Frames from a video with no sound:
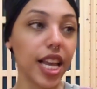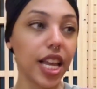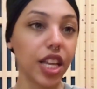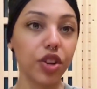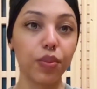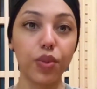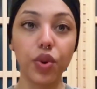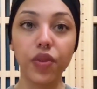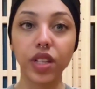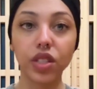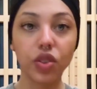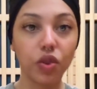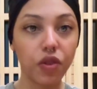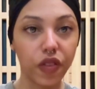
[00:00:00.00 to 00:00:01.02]
And you're moving
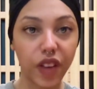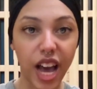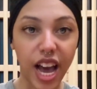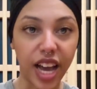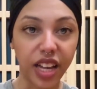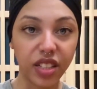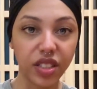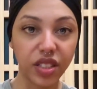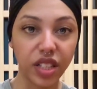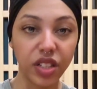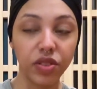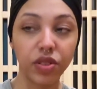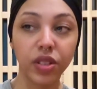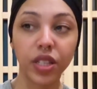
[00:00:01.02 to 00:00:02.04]
so fast and
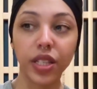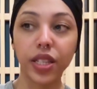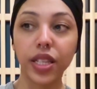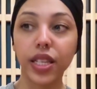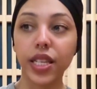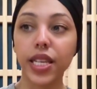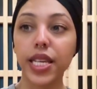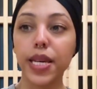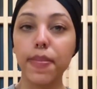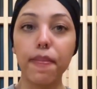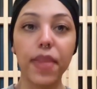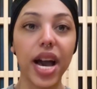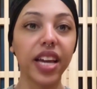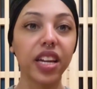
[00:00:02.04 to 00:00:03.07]
you
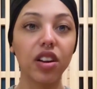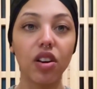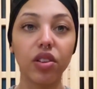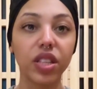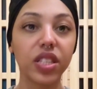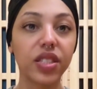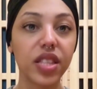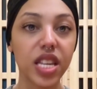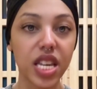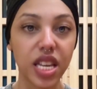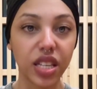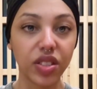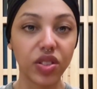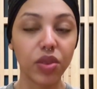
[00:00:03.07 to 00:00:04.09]
combating all these
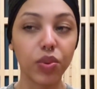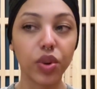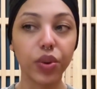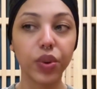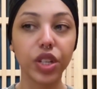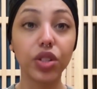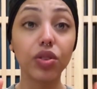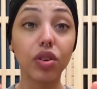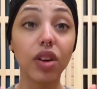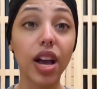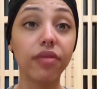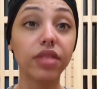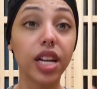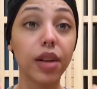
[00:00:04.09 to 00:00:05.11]
things to the point where you don't
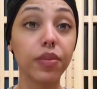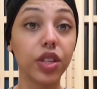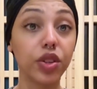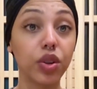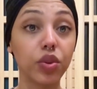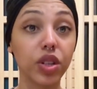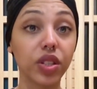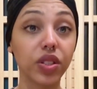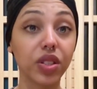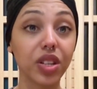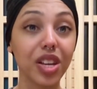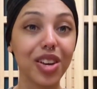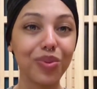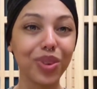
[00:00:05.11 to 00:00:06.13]
have time to notice,
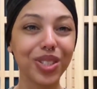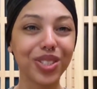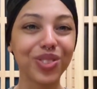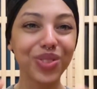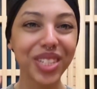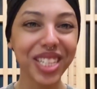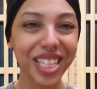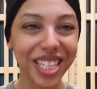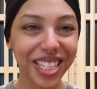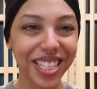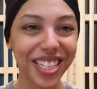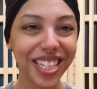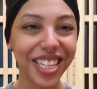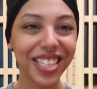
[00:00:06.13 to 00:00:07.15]
which is really
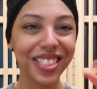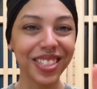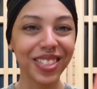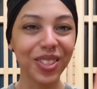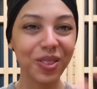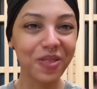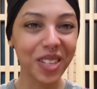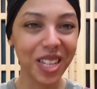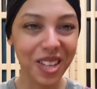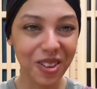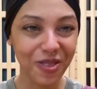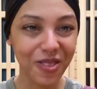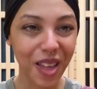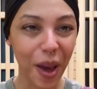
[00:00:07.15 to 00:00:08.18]
gets into a
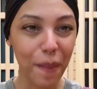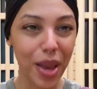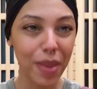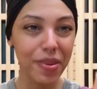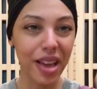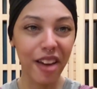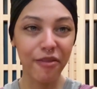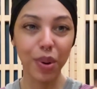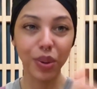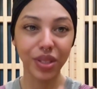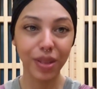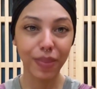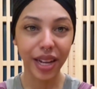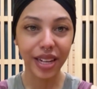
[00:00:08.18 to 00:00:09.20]
video that maybe I've
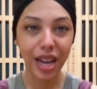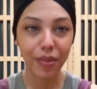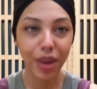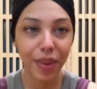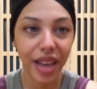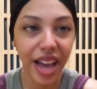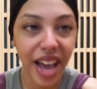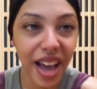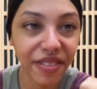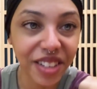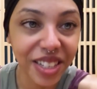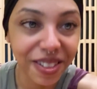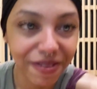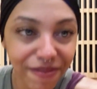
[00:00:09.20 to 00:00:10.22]
posted by now, maybe I
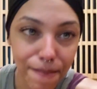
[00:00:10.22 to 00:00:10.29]
haven't.